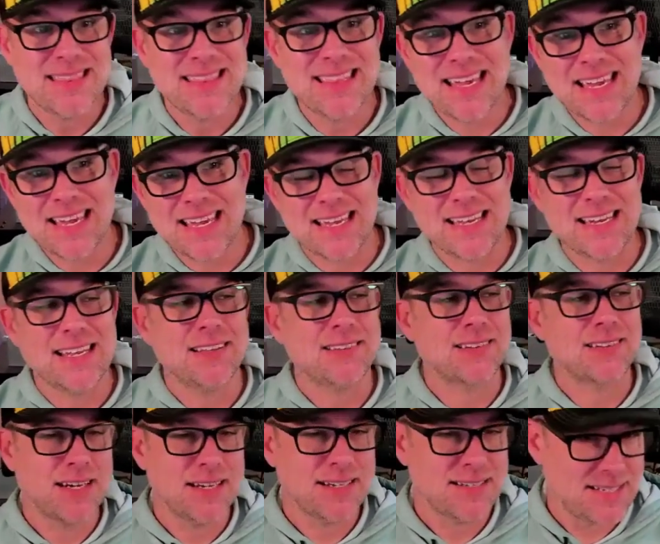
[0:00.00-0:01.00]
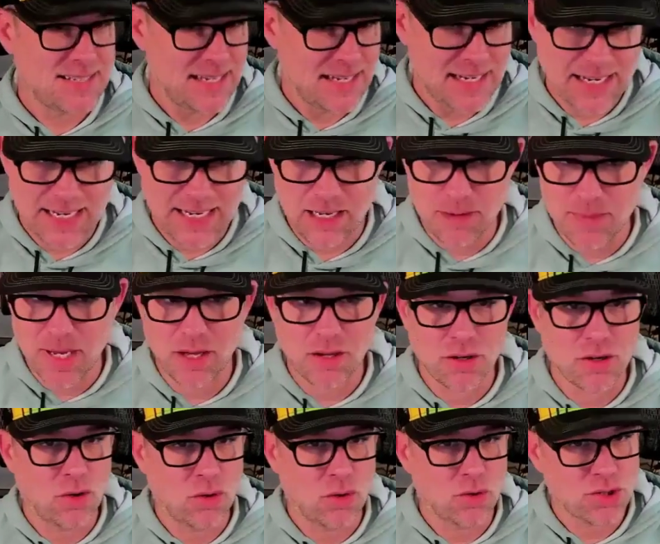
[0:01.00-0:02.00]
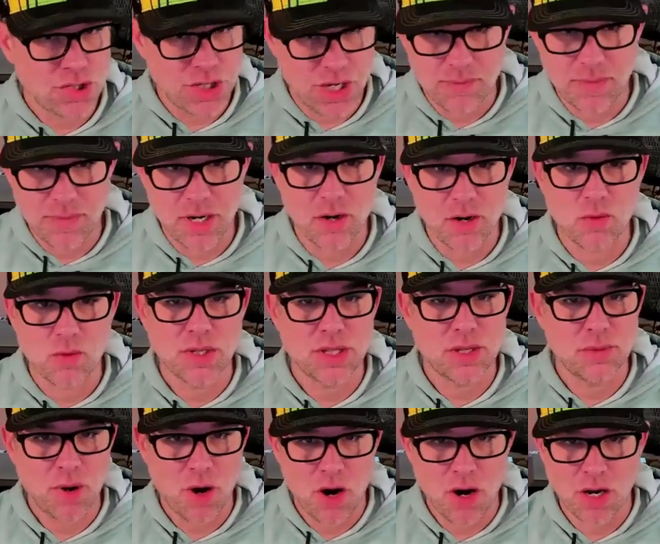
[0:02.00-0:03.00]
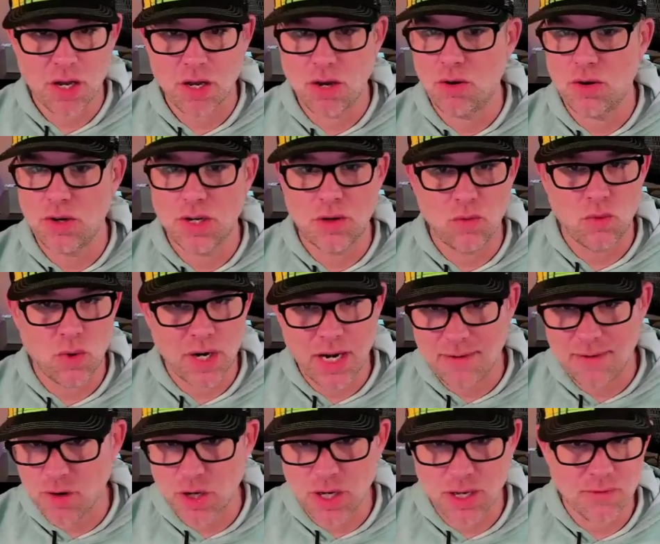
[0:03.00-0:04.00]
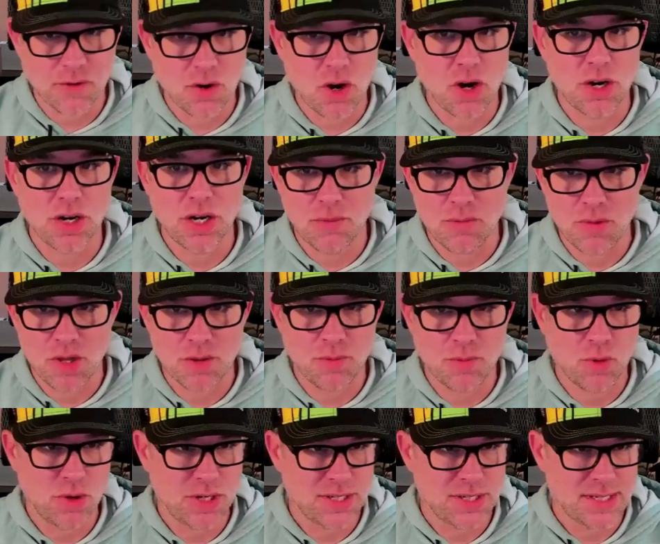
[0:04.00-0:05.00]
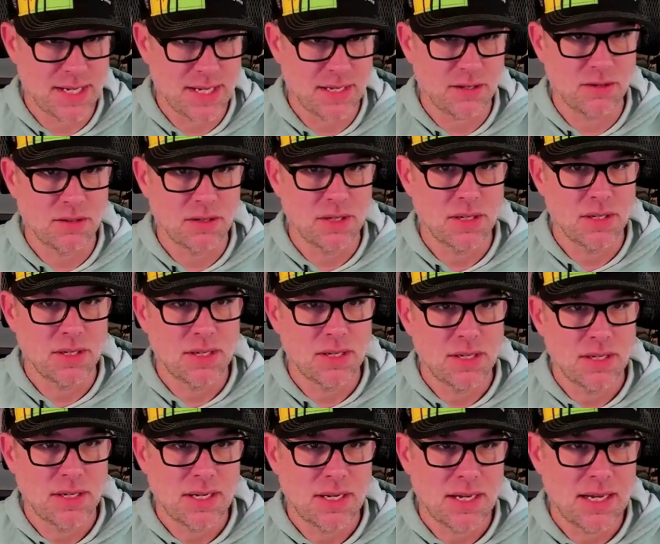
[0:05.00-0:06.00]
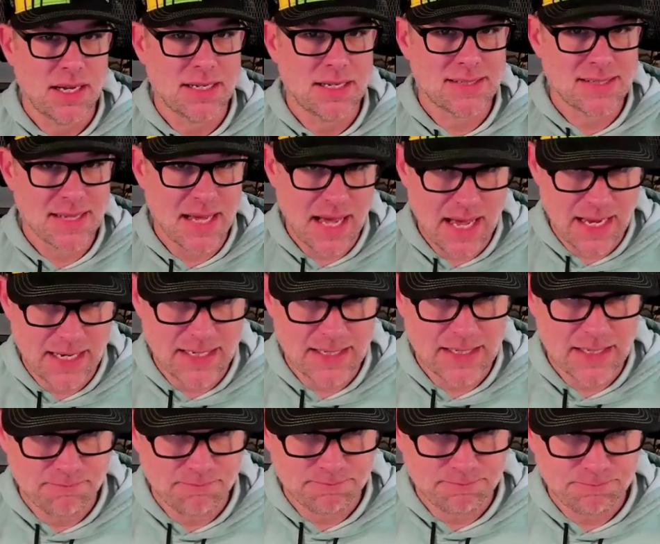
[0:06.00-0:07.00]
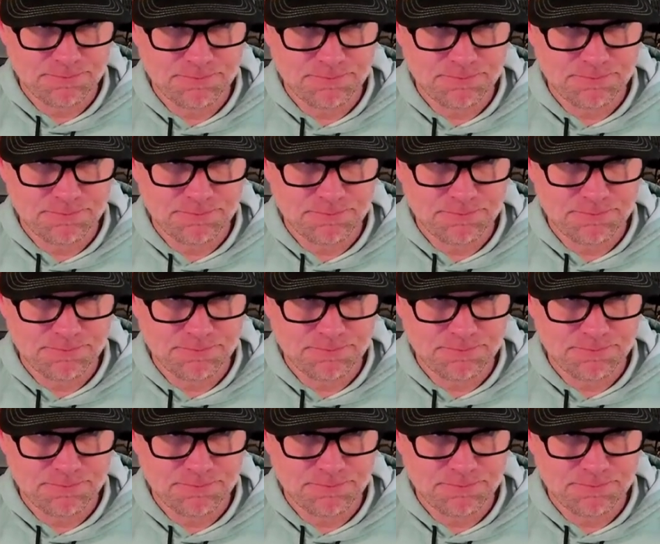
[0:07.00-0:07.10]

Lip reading: Then it's going to send an email to old Jim here with the barcode and whatever gift card number the point of sale assigned.